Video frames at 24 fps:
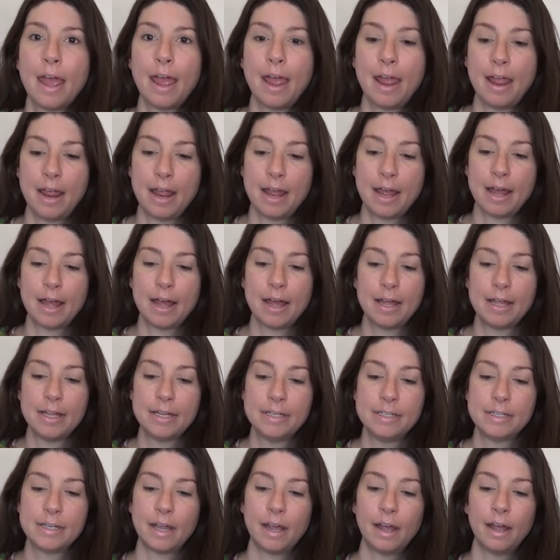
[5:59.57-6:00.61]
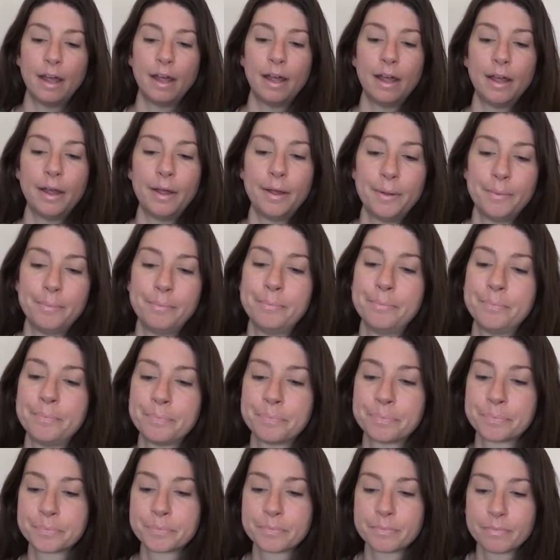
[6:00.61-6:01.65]
And um,
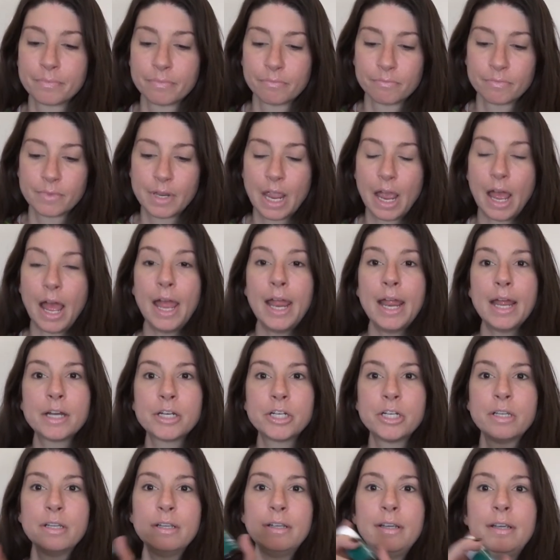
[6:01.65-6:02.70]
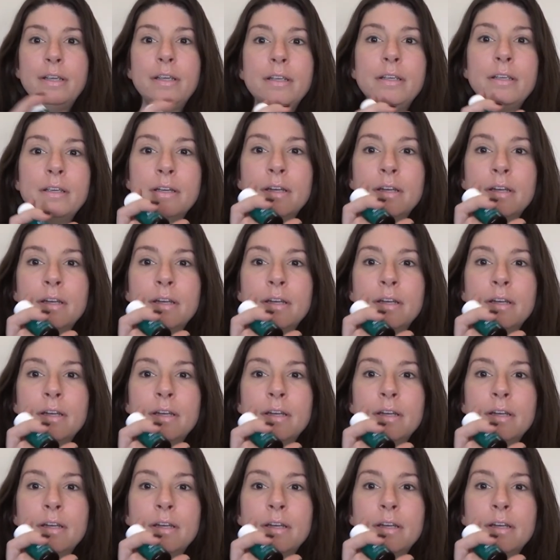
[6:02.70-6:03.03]
I actually